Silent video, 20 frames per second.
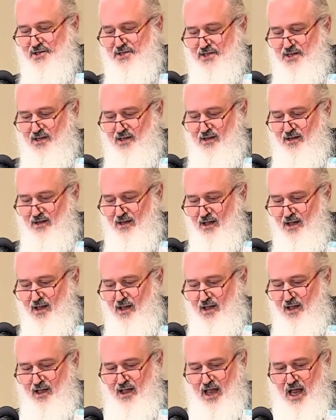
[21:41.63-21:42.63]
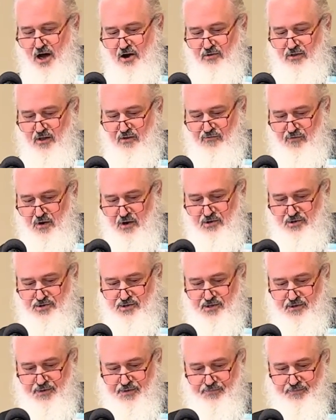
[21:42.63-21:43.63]
to see how they
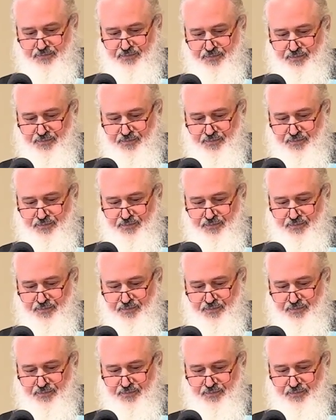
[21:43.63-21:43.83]
functioned